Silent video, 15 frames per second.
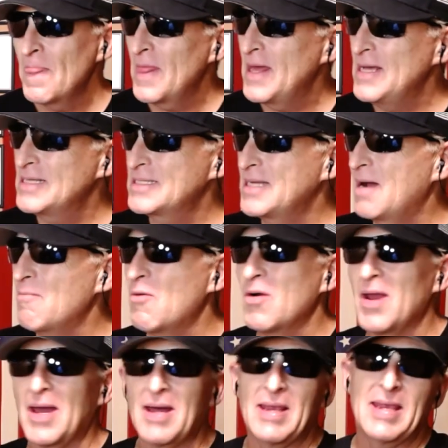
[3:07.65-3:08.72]
He said, I'm more
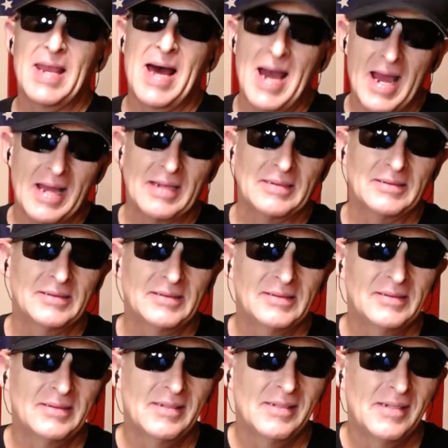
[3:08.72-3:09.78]
like a lion.
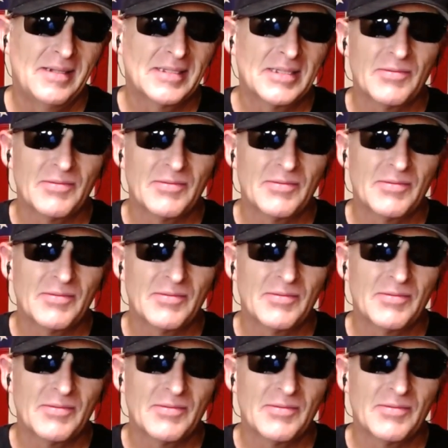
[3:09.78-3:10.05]
He said,